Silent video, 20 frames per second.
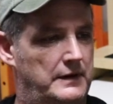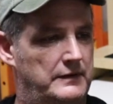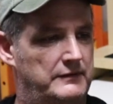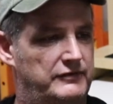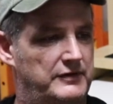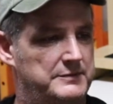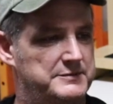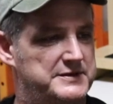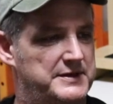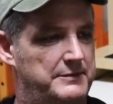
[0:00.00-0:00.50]

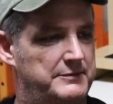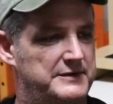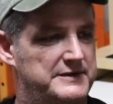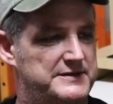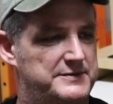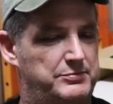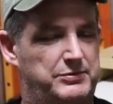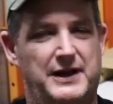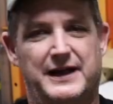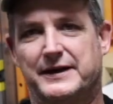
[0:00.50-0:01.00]
from some of the
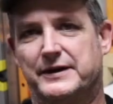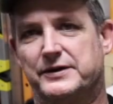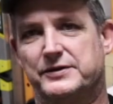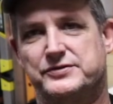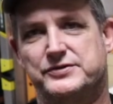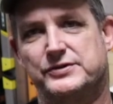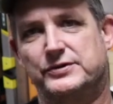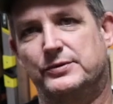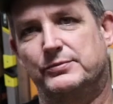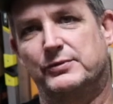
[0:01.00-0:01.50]
suppliers,
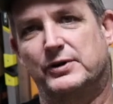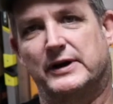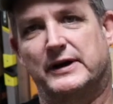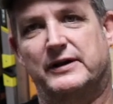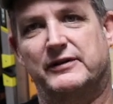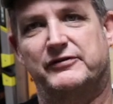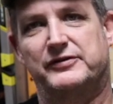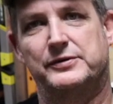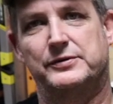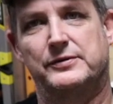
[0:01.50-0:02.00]
Numeric,
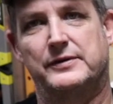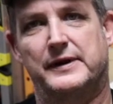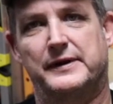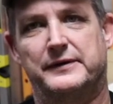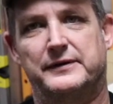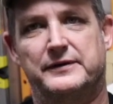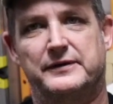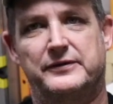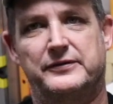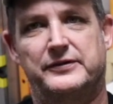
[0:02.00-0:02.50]
a few
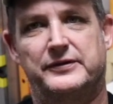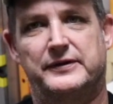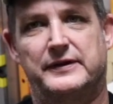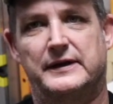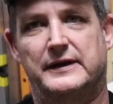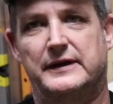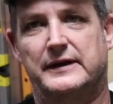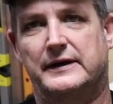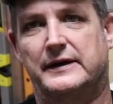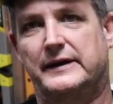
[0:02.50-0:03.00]
others,
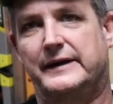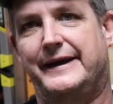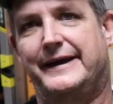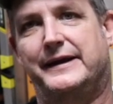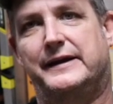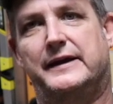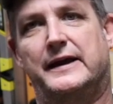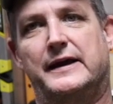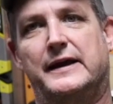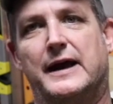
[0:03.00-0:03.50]

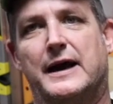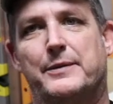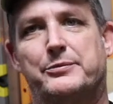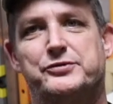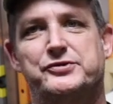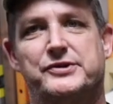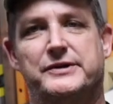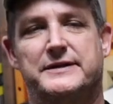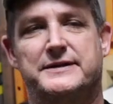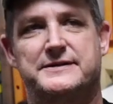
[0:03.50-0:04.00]
AK
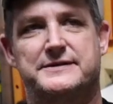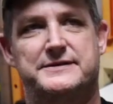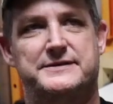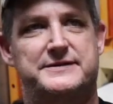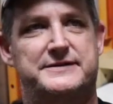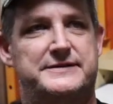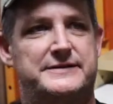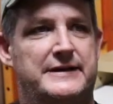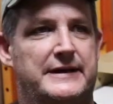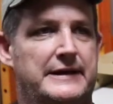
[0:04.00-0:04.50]

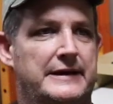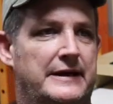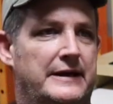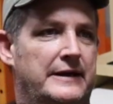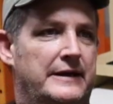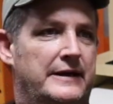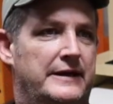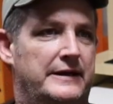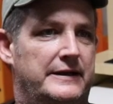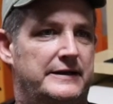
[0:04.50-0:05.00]
Options
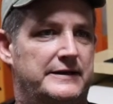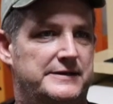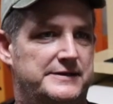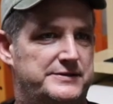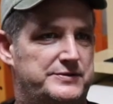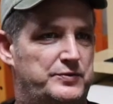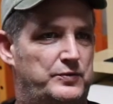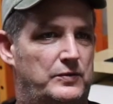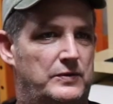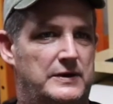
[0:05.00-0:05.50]

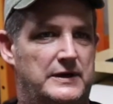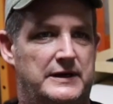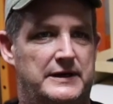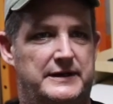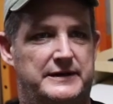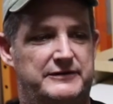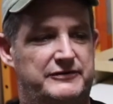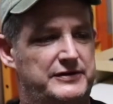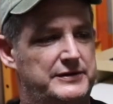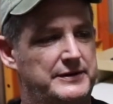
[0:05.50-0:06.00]
is
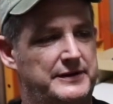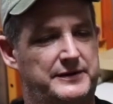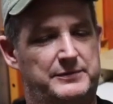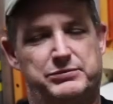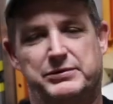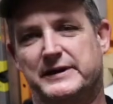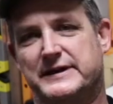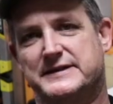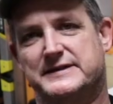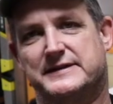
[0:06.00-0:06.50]
one, a few other
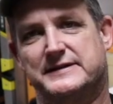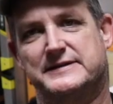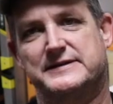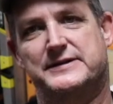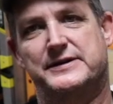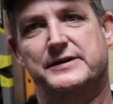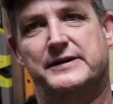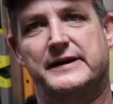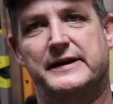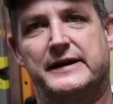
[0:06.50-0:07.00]

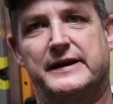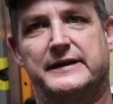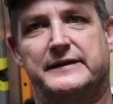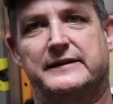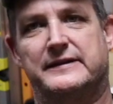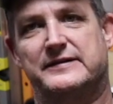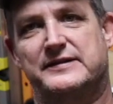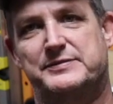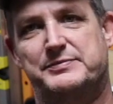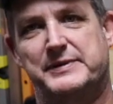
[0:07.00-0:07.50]
places. You can get
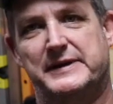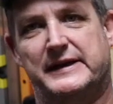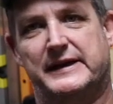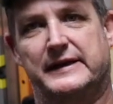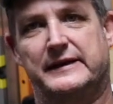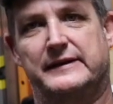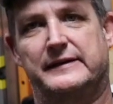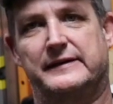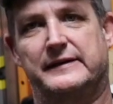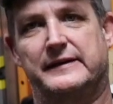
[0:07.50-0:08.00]
the
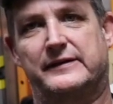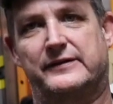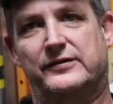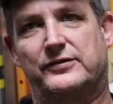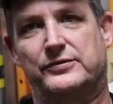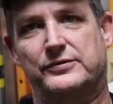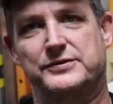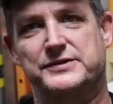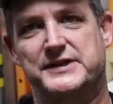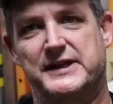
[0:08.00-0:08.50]
spigot that
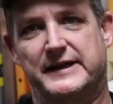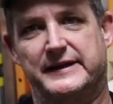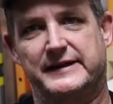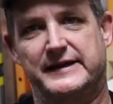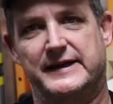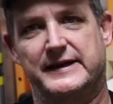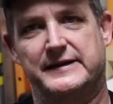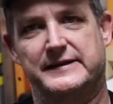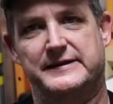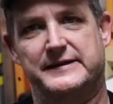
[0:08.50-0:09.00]
screws on
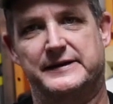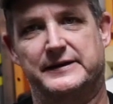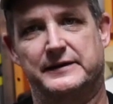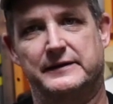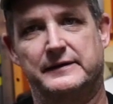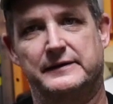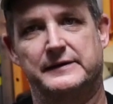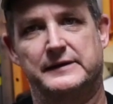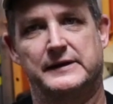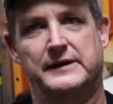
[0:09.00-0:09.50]
the end
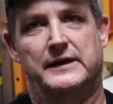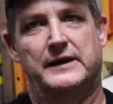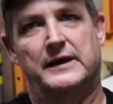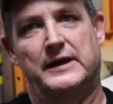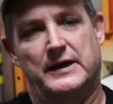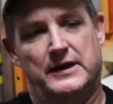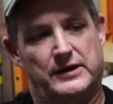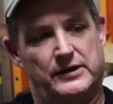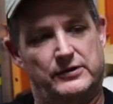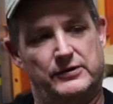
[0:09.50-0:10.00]
here.
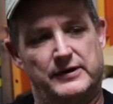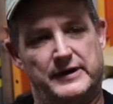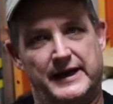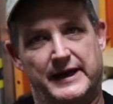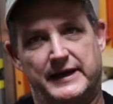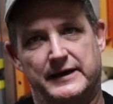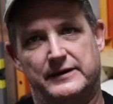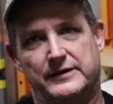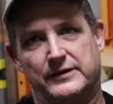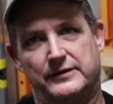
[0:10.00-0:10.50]

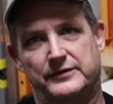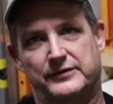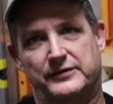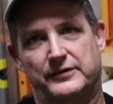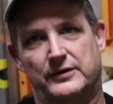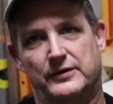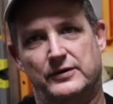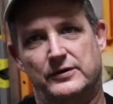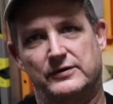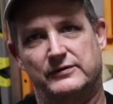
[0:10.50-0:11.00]
Grenade
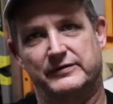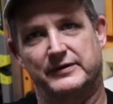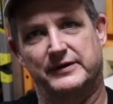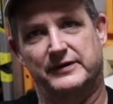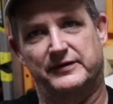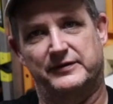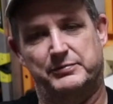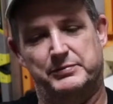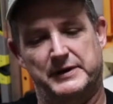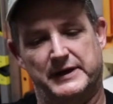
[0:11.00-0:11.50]
goes over the
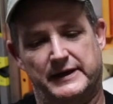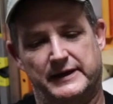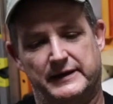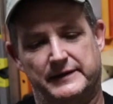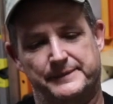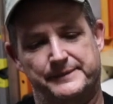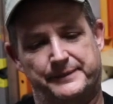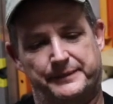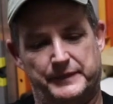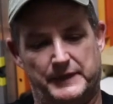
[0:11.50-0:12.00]

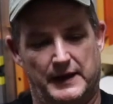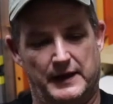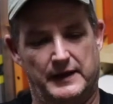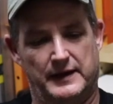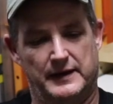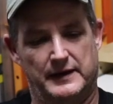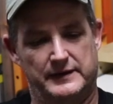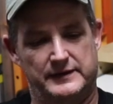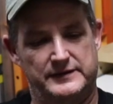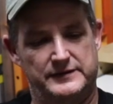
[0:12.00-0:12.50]
spigot,
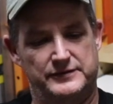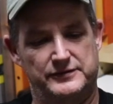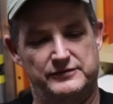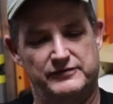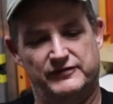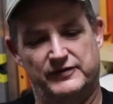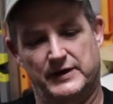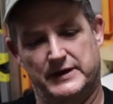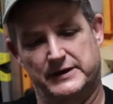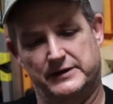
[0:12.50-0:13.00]
and to
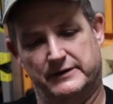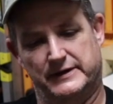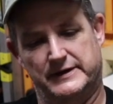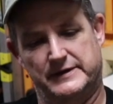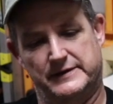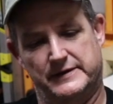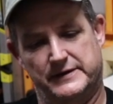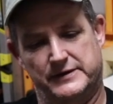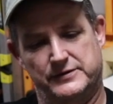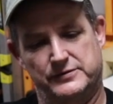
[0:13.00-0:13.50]
fire
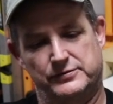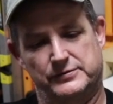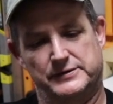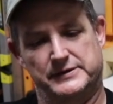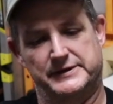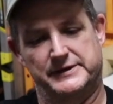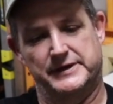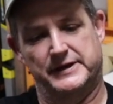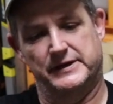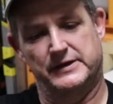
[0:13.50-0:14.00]
it you
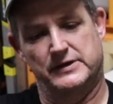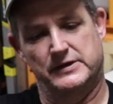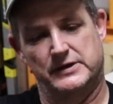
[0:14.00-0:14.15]
would